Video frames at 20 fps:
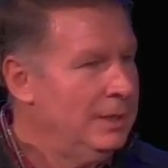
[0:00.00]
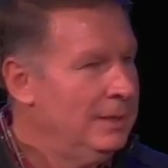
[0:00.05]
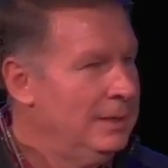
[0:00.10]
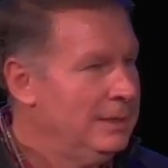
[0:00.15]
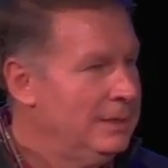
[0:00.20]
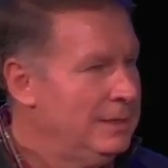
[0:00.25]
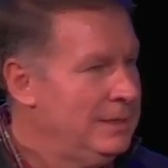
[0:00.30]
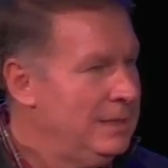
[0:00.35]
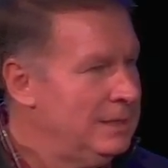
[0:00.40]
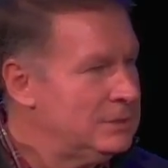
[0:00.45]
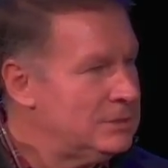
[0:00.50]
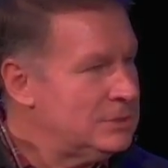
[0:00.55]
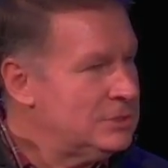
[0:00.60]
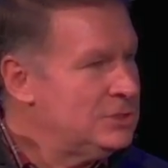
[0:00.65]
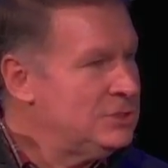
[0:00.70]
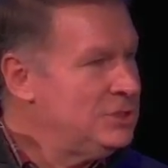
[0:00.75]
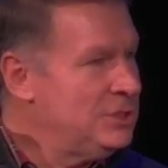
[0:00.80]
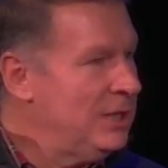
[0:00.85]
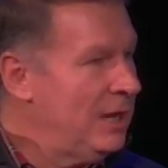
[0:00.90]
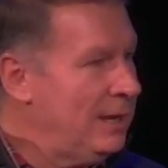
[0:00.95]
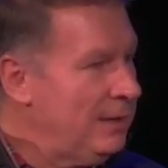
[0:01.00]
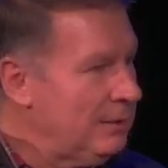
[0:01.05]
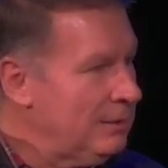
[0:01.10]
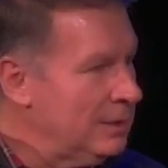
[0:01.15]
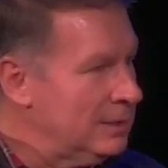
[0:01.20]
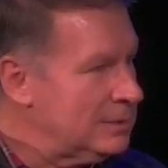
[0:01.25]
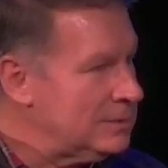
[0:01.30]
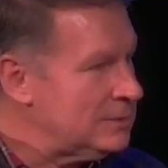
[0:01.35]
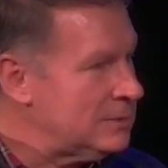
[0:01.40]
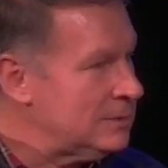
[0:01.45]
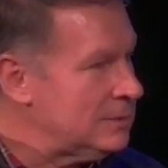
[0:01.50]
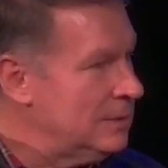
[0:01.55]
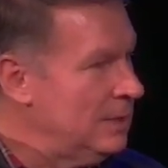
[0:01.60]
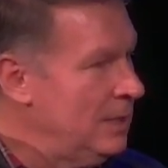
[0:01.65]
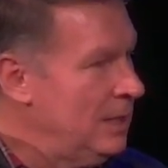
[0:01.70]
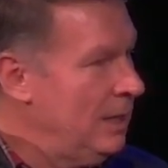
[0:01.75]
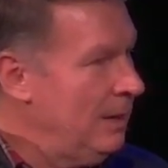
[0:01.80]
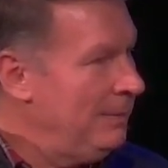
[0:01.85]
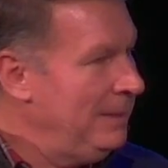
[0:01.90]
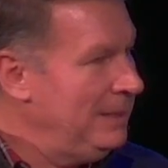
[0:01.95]
gets generous.
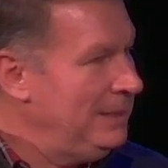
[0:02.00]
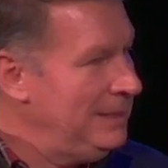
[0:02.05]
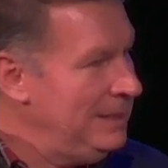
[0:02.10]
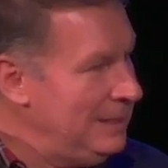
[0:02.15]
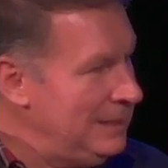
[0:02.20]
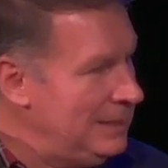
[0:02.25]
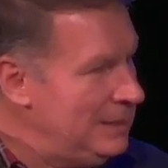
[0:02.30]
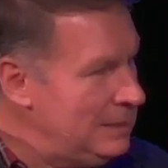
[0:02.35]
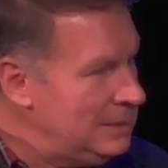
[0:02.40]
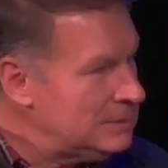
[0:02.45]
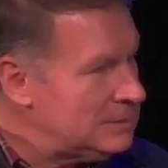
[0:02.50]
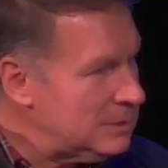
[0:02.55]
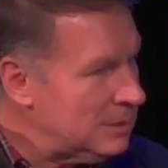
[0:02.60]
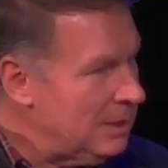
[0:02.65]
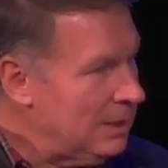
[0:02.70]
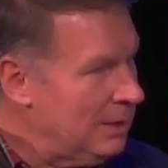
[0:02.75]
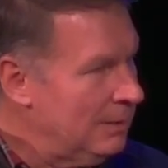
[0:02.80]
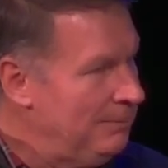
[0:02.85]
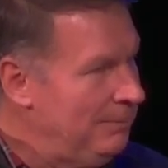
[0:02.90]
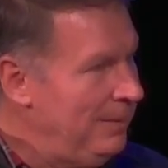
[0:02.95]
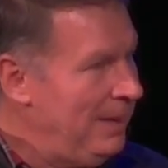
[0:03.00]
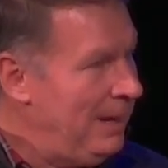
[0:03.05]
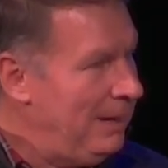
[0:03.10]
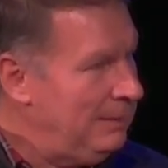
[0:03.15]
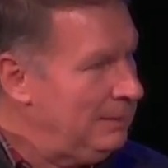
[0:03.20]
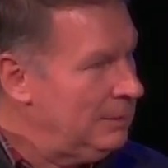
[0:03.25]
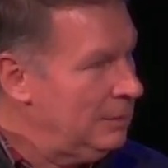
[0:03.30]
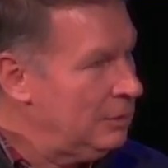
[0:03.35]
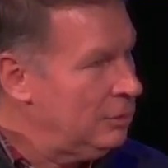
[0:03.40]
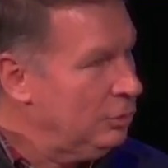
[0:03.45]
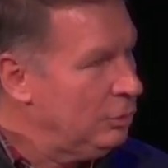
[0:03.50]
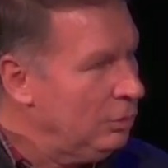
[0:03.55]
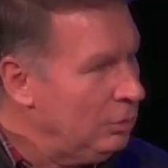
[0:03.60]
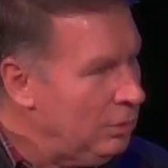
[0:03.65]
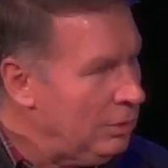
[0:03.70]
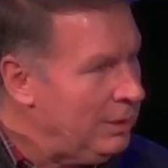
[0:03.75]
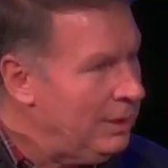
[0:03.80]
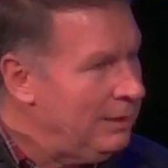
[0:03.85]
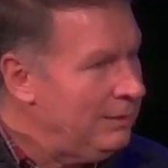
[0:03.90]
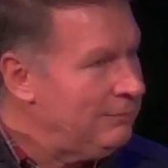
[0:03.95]
I mean, needs are met. The
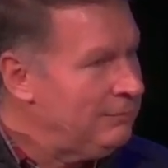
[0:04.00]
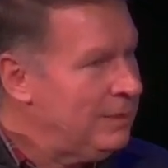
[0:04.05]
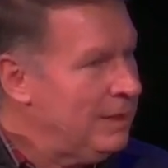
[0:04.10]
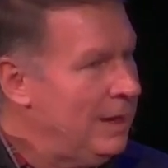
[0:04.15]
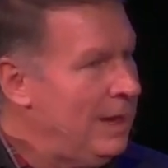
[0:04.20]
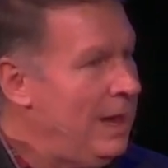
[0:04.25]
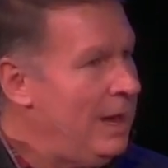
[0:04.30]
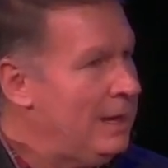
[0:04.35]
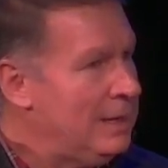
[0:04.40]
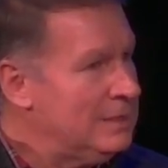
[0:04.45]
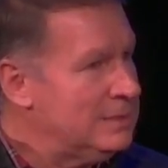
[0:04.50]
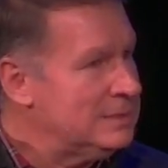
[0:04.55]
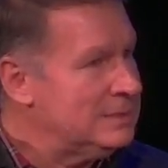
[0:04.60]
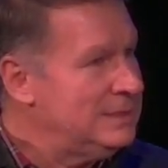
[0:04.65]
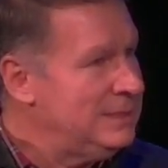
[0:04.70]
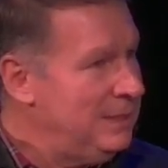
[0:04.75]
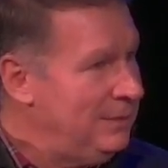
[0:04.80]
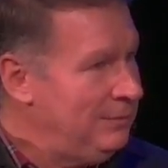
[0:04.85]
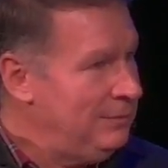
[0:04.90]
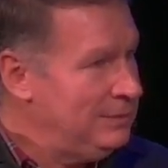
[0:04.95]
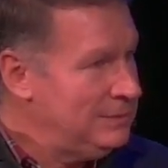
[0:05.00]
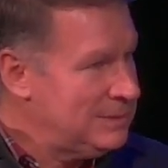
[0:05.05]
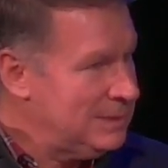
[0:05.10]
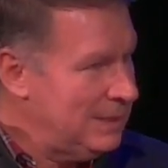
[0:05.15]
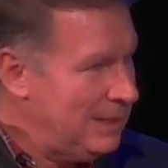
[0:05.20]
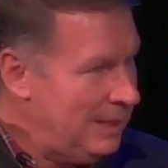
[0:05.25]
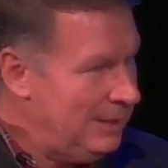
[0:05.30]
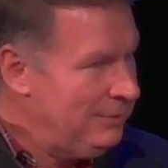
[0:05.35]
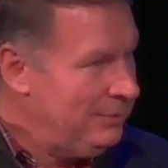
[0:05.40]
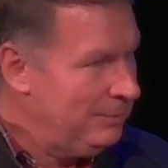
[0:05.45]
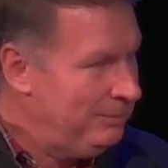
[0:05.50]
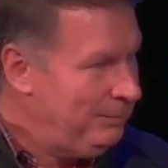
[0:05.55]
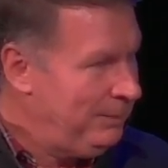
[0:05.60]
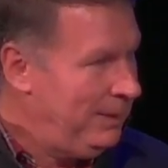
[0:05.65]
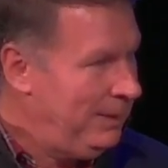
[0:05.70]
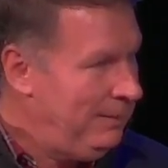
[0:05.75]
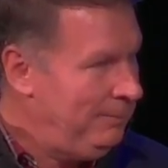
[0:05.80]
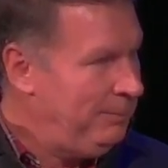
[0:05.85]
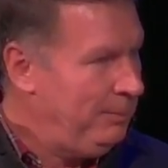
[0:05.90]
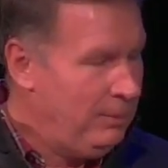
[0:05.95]
glory of God is given to other
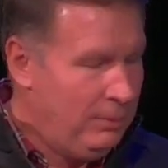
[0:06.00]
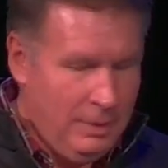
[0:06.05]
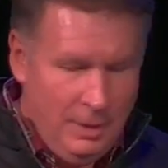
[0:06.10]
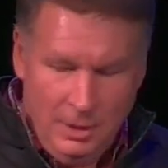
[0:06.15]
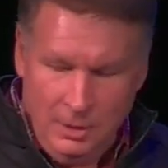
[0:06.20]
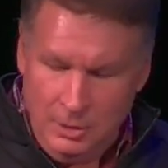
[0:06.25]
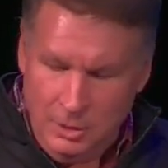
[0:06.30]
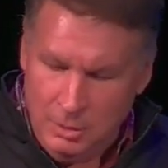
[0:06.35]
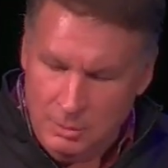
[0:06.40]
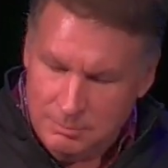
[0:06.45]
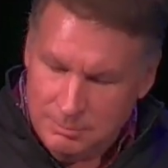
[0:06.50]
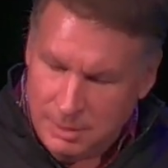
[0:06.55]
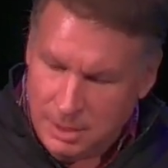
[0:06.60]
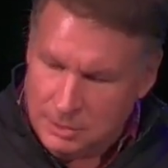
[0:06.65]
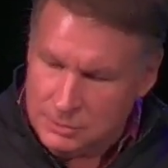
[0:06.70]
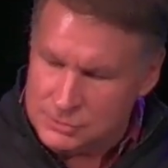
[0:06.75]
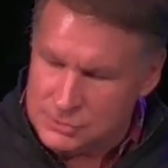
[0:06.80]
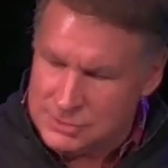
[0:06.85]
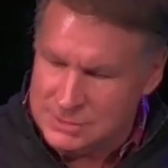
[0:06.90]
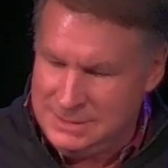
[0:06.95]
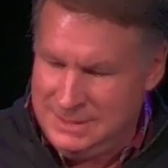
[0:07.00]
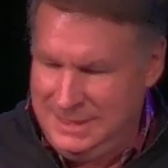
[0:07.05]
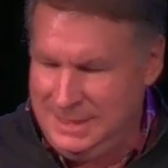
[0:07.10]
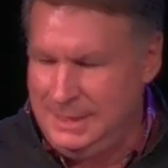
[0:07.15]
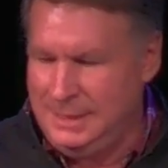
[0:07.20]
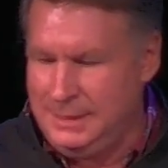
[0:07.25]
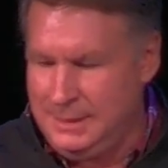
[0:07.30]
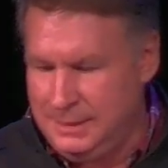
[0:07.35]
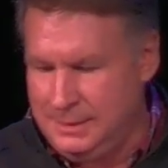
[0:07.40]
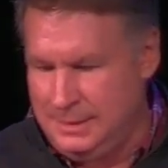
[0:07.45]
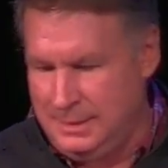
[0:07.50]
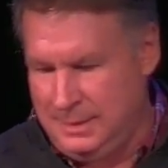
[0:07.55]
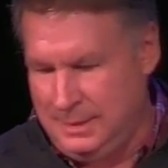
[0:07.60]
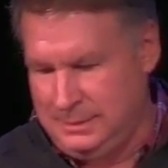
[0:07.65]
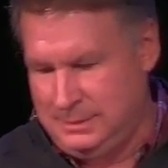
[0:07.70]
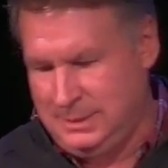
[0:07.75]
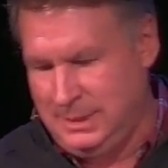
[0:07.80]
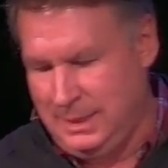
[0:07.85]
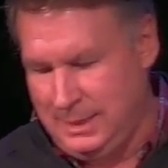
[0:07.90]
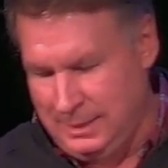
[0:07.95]
people who most need it
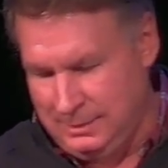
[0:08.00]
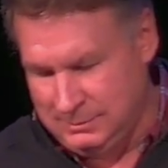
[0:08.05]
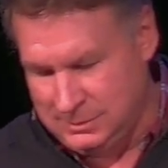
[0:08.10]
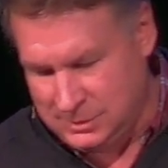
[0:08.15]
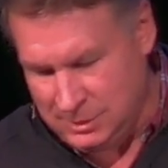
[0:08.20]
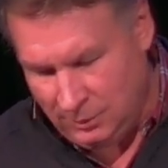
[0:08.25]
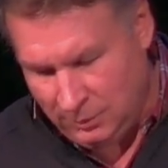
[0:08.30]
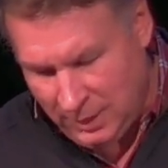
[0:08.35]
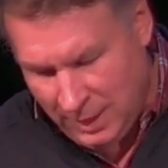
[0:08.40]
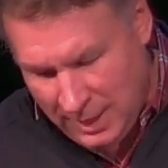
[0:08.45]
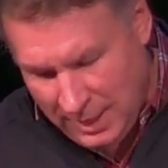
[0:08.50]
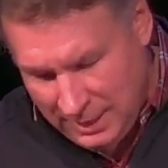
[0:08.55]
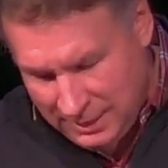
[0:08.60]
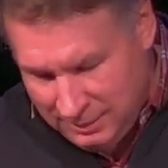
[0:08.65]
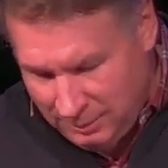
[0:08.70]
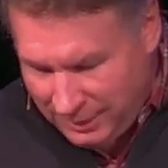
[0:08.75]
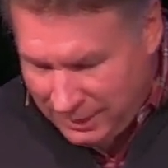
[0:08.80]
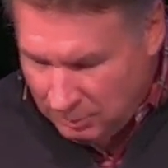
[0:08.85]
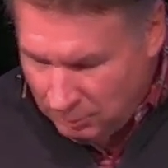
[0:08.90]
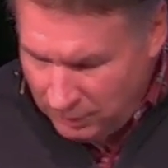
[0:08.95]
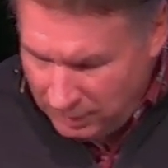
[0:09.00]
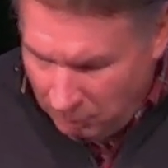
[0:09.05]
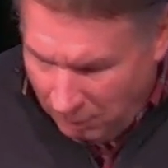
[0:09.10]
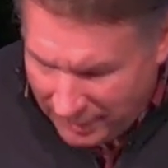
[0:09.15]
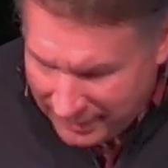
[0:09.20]
at times. So we want to